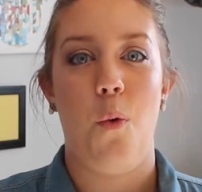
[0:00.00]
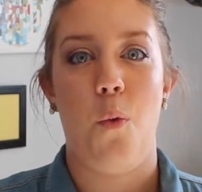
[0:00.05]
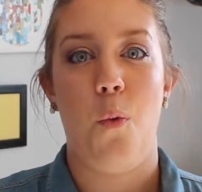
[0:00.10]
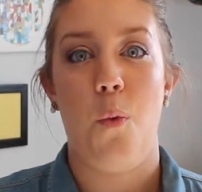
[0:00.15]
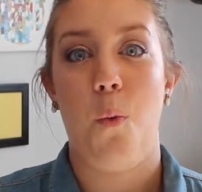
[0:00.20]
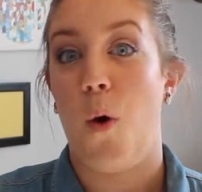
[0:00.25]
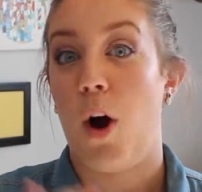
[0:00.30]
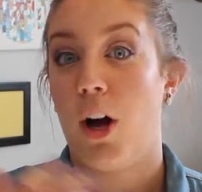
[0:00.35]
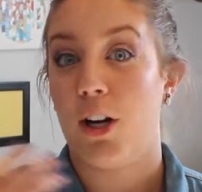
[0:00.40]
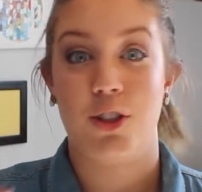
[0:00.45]

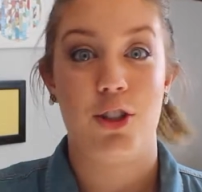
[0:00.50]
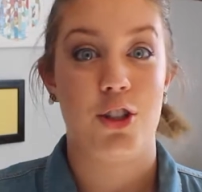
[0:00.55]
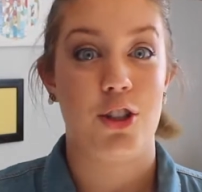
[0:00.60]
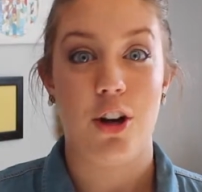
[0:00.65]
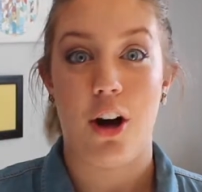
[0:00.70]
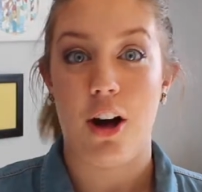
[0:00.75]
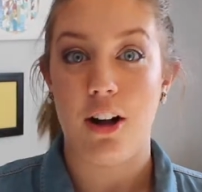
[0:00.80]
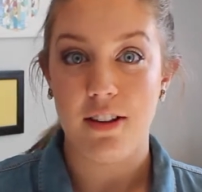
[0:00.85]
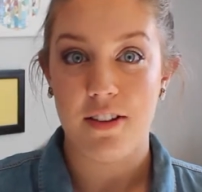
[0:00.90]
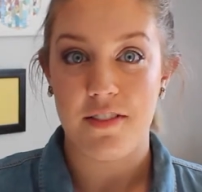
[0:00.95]
watched
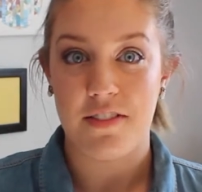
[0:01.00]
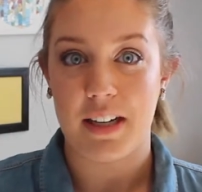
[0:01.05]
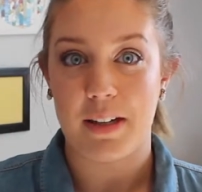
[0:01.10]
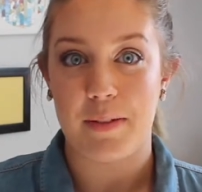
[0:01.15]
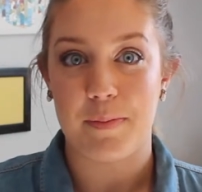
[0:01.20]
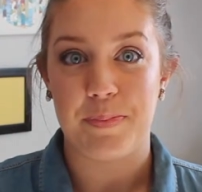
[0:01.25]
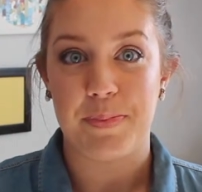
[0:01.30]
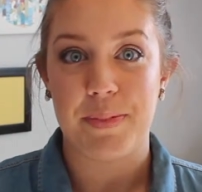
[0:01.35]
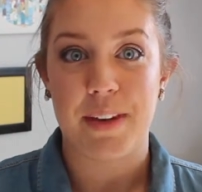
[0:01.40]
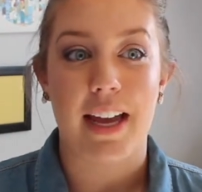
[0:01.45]
all of
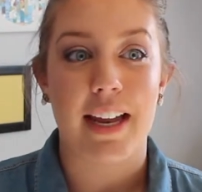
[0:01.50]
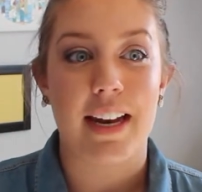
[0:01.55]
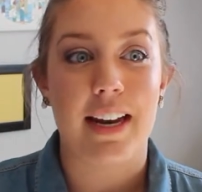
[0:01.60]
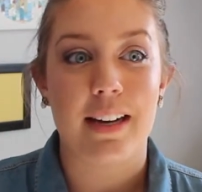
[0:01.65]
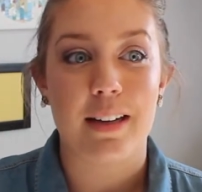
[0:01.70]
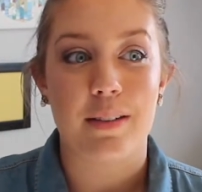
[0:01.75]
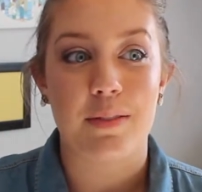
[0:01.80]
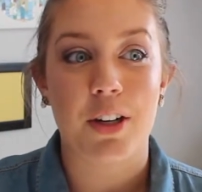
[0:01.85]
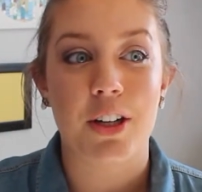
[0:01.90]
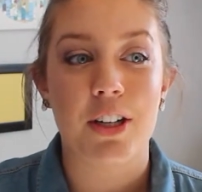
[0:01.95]
them, and
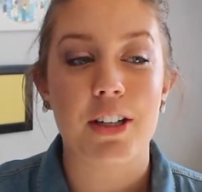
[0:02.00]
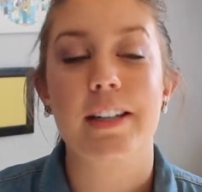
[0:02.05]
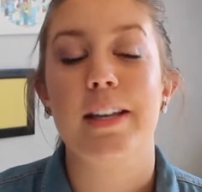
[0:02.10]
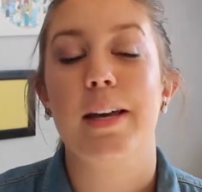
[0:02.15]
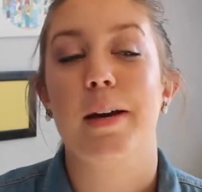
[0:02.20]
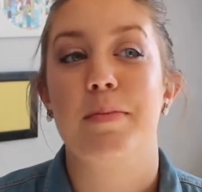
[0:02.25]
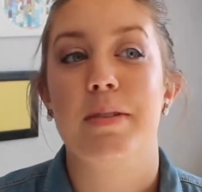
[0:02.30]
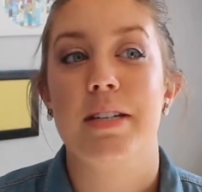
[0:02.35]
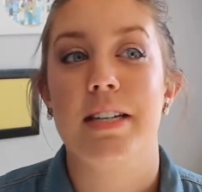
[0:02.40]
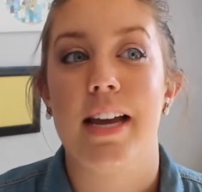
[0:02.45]
I'm currently
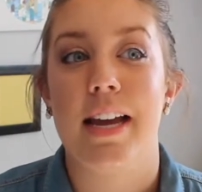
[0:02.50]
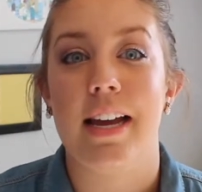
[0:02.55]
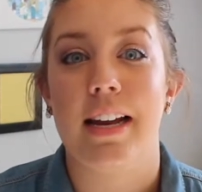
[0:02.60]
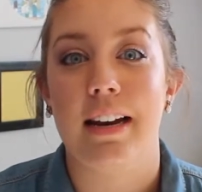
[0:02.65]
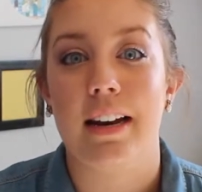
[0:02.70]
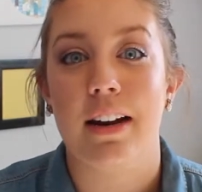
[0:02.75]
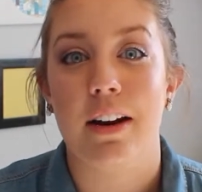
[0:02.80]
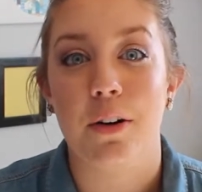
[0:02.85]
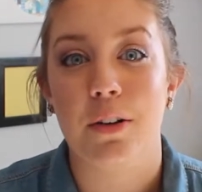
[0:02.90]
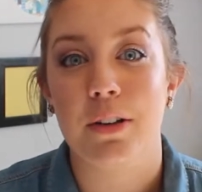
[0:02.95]
up to date
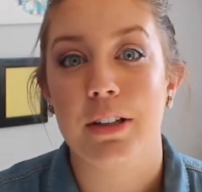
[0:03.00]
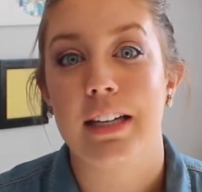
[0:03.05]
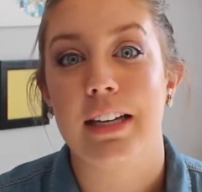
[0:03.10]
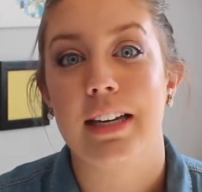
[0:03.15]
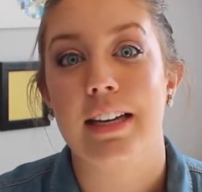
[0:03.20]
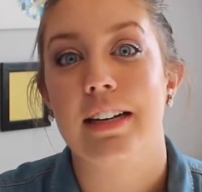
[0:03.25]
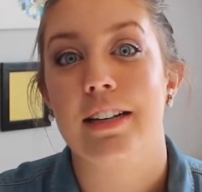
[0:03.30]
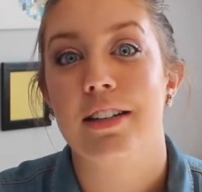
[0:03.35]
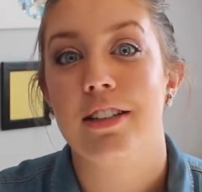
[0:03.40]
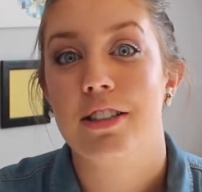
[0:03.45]

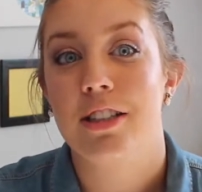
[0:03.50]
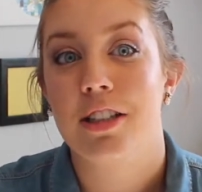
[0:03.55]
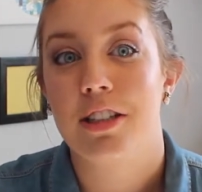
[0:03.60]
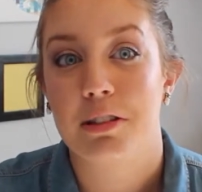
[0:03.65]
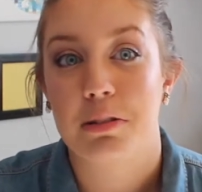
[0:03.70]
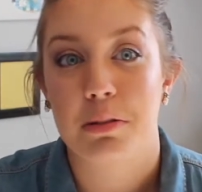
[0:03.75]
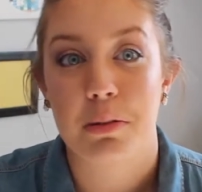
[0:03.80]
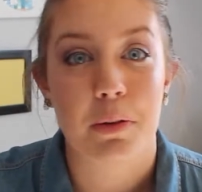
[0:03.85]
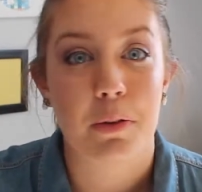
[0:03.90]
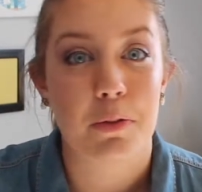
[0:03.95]
only
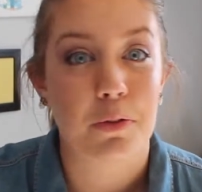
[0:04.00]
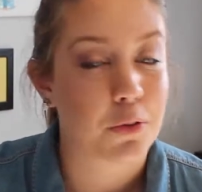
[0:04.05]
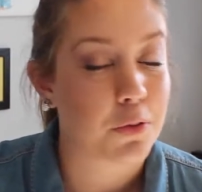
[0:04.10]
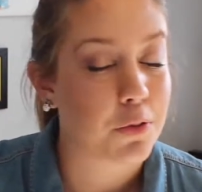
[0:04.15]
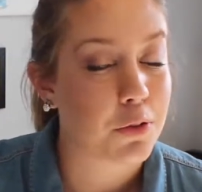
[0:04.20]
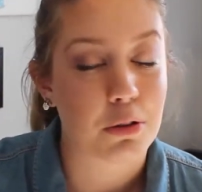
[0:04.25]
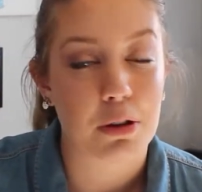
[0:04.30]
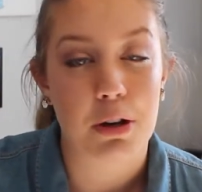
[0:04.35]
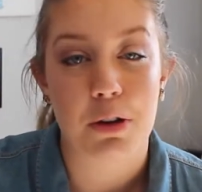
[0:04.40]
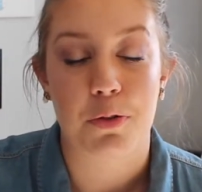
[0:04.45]

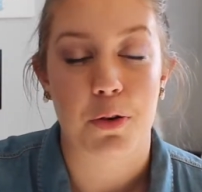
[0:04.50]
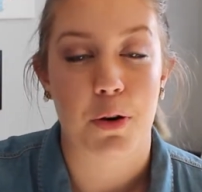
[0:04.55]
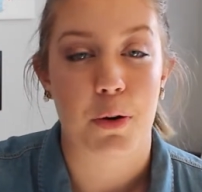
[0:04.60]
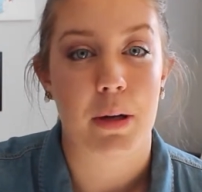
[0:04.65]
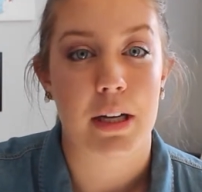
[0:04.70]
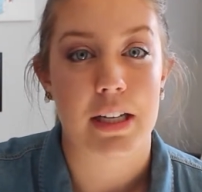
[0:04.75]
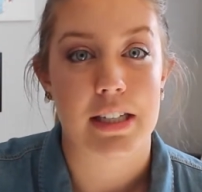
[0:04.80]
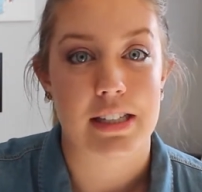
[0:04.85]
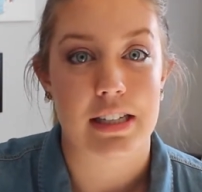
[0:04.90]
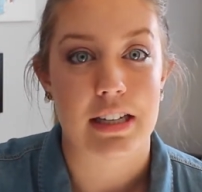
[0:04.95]
3 or 4
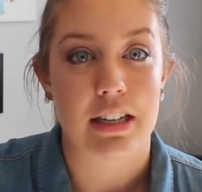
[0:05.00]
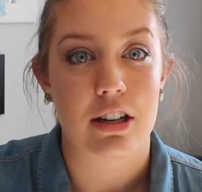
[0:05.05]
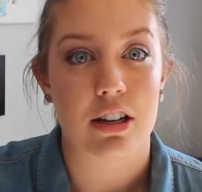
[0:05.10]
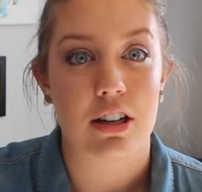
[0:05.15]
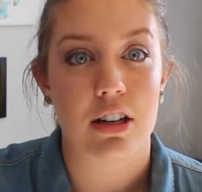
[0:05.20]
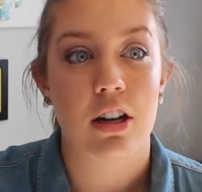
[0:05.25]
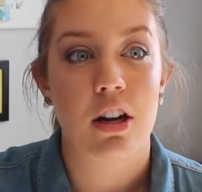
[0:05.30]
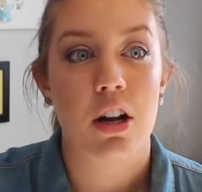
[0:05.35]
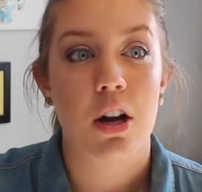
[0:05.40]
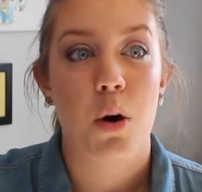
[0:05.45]
weeks
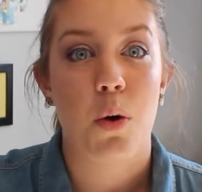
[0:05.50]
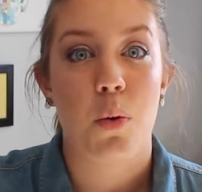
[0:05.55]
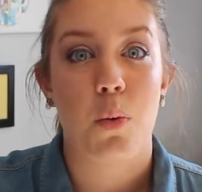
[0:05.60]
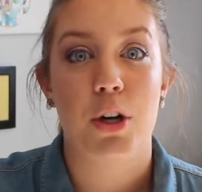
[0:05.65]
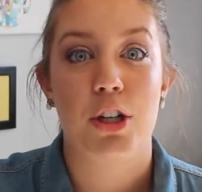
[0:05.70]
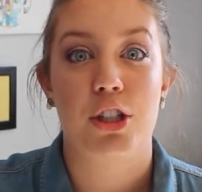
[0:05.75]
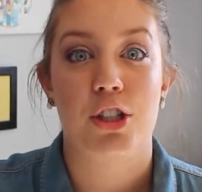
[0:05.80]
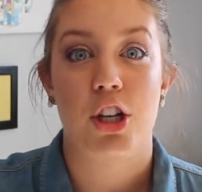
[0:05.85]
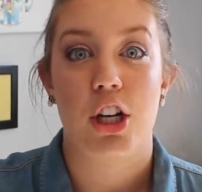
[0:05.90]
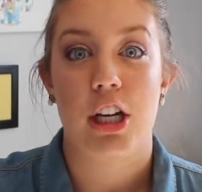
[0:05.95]
later,
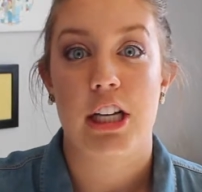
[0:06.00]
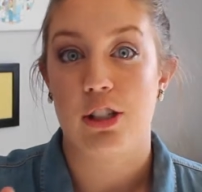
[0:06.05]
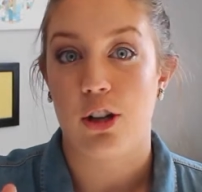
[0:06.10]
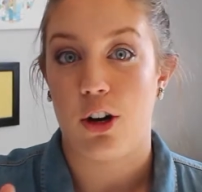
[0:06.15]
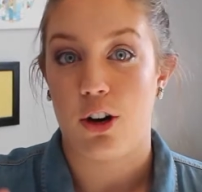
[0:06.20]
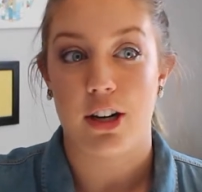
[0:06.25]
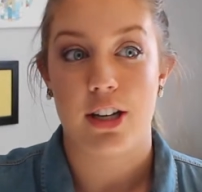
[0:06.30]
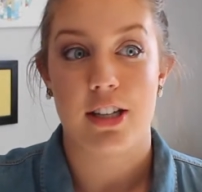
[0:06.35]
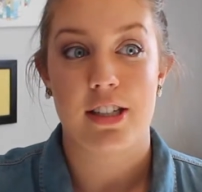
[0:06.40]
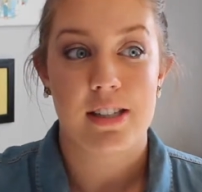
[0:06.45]
which is
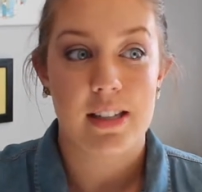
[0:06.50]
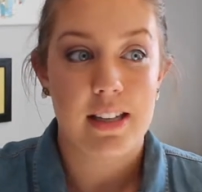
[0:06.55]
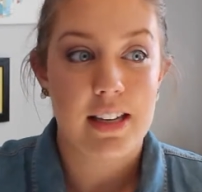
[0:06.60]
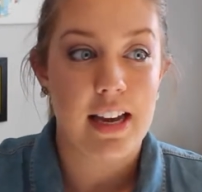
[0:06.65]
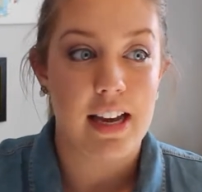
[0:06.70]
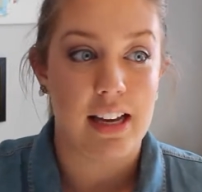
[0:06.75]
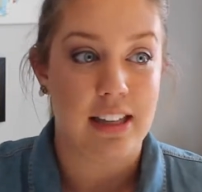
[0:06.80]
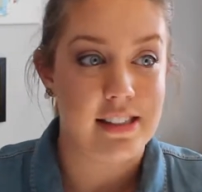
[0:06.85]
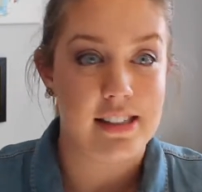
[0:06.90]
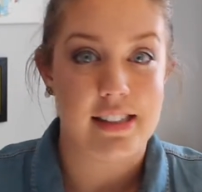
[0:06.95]

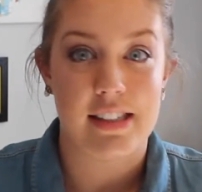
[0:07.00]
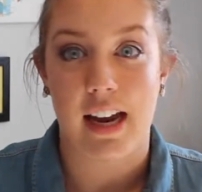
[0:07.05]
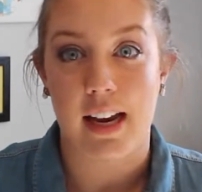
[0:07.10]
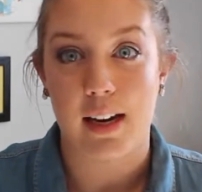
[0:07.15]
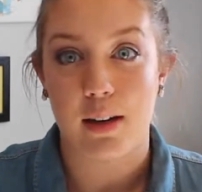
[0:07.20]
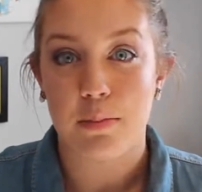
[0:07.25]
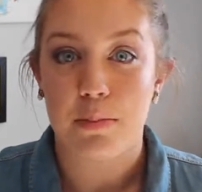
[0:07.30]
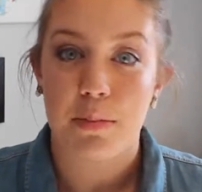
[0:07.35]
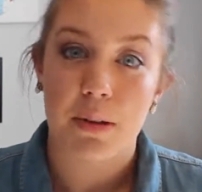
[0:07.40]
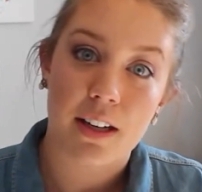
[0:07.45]
honestly
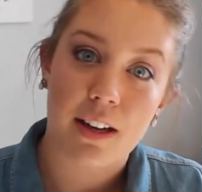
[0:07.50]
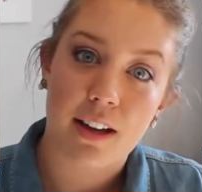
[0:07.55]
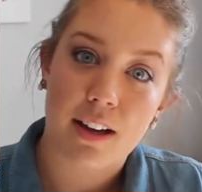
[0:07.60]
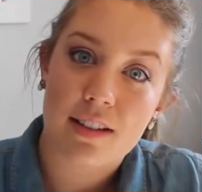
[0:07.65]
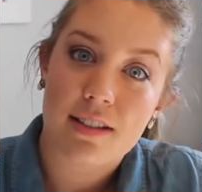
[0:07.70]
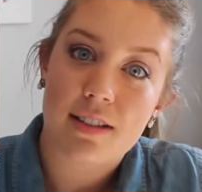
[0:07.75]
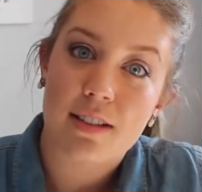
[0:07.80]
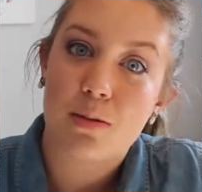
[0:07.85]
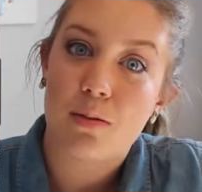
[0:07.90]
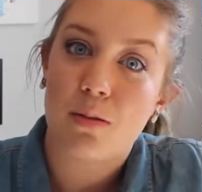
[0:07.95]
insane, but I
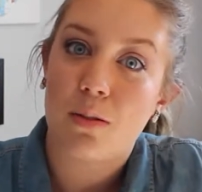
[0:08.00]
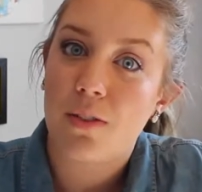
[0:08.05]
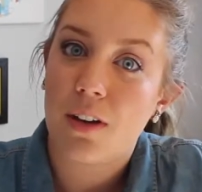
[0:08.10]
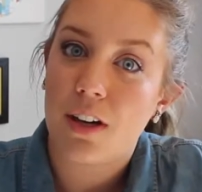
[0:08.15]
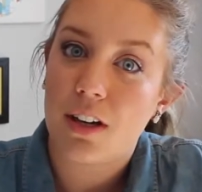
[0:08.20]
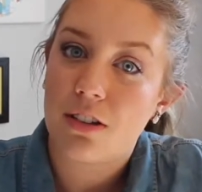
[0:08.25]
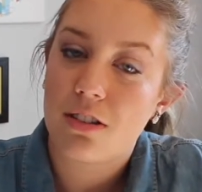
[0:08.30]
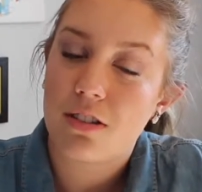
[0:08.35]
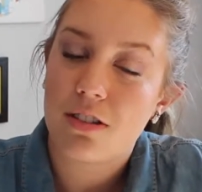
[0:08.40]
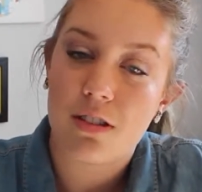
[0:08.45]
guess that's what
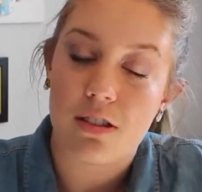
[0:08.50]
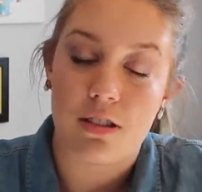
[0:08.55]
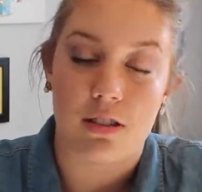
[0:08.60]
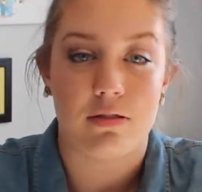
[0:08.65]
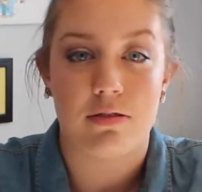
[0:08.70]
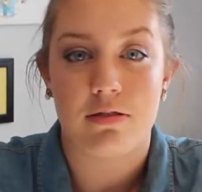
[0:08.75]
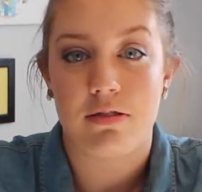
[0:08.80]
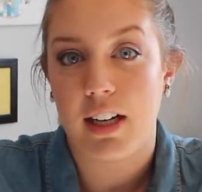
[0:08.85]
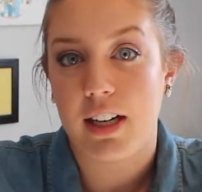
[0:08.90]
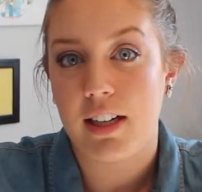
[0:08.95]
fangirls do,
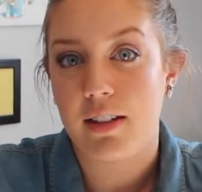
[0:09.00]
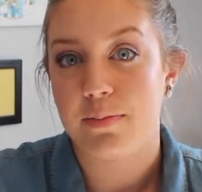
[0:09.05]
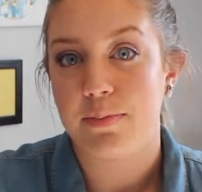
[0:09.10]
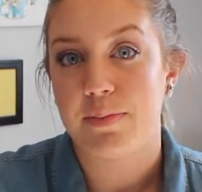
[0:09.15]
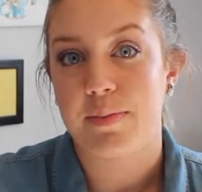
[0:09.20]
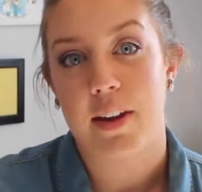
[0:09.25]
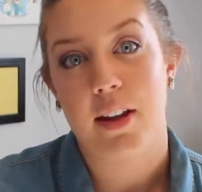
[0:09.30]
right?